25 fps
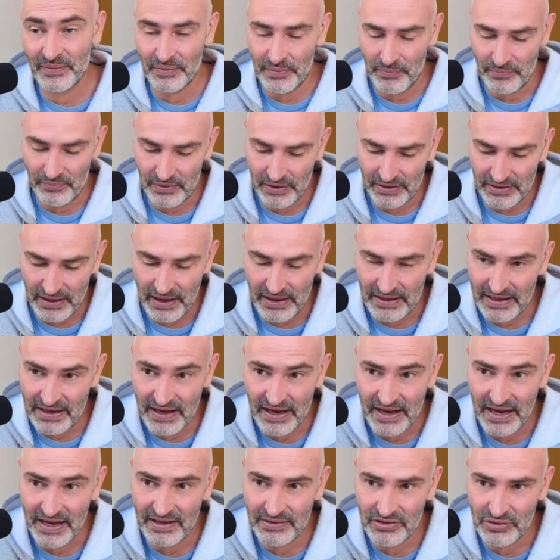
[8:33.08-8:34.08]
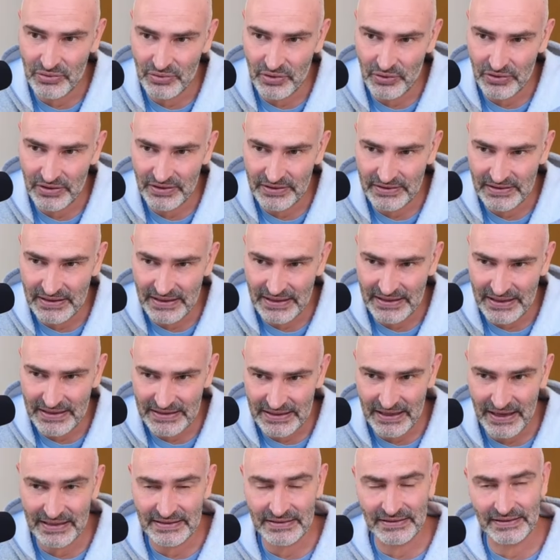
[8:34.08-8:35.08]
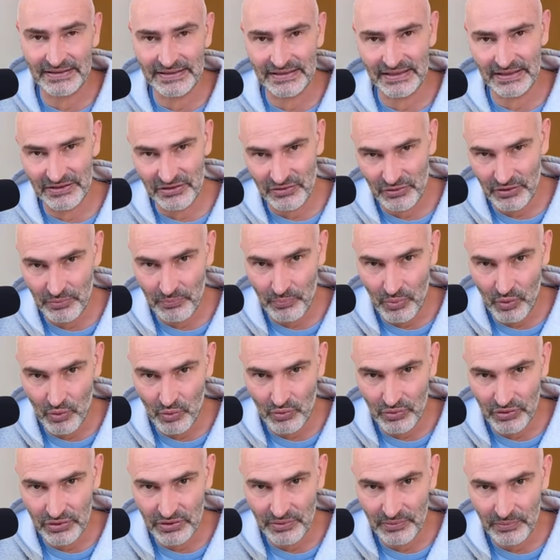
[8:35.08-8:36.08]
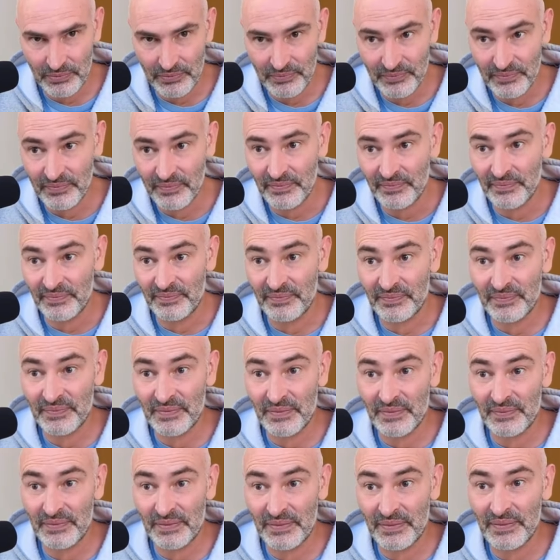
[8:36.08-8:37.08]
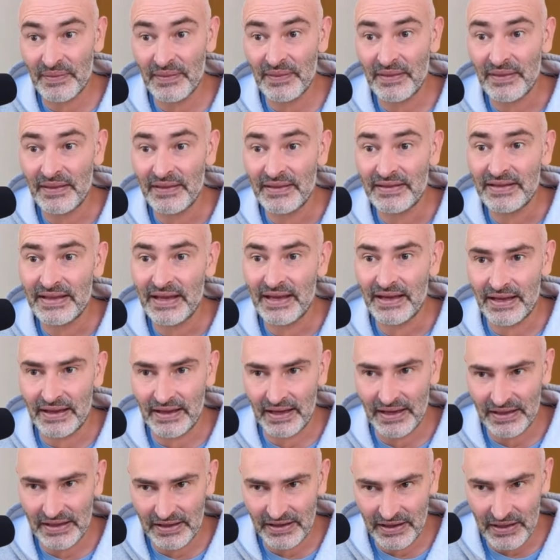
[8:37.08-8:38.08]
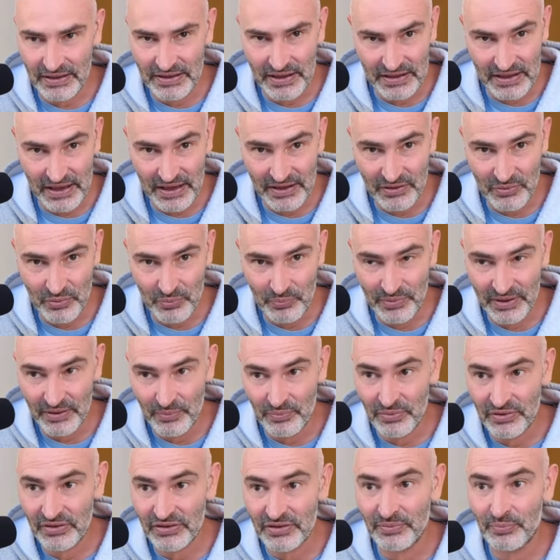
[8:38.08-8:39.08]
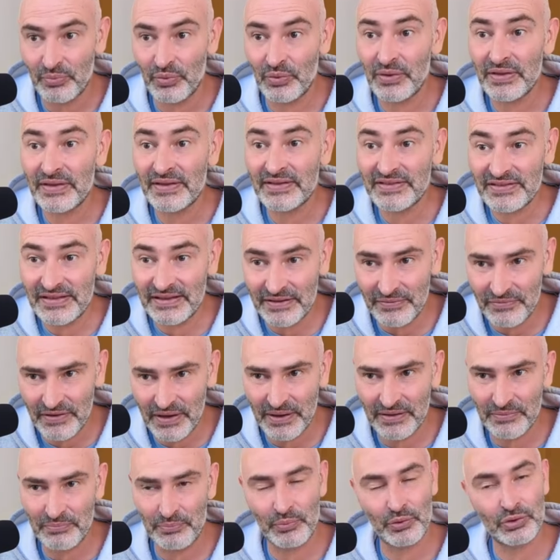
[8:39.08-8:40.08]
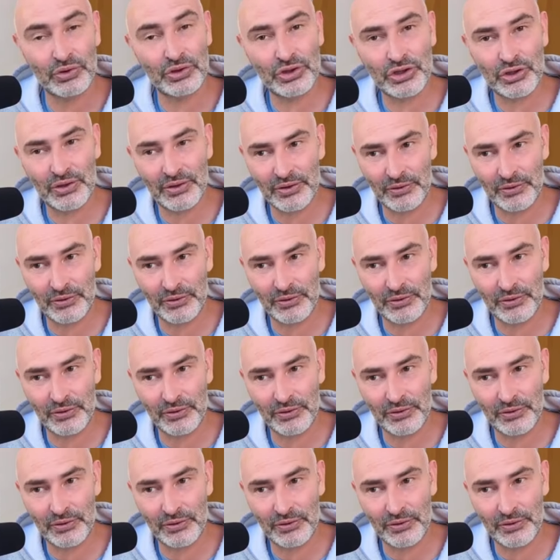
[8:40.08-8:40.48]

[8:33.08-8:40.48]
First idea, as you noticed, it attacks the c3 pawn. Second idea, the knight will be able to support the c5 push.